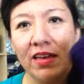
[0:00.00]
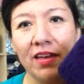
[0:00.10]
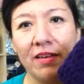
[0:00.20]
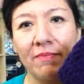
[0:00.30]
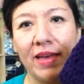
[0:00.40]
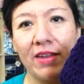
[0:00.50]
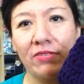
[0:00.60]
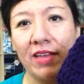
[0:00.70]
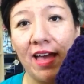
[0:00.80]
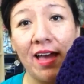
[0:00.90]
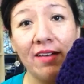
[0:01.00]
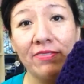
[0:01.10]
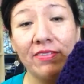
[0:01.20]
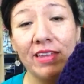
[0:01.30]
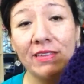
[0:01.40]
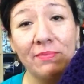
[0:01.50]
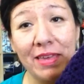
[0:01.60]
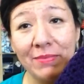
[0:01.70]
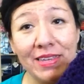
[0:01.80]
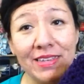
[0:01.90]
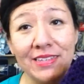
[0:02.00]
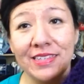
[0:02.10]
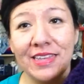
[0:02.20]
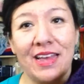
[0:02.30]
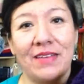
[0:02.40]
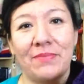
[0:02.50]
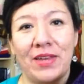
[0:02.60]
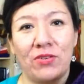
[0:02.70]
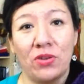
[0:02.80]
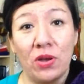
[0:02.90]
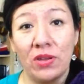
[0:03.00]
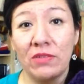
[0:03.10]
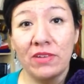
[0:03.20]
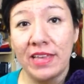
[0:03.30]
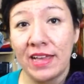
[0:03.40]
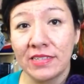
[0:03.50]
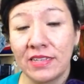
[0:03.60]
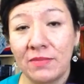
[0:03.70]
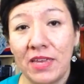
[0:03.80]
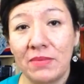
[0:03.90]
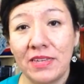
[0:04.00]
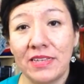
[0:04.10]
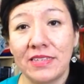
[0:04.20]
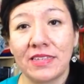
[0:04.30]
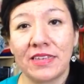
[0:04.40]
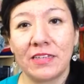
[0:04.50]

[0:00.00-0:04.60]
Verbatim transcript: Um, I don't have any babies. Um, I don't know anyone that has any babies.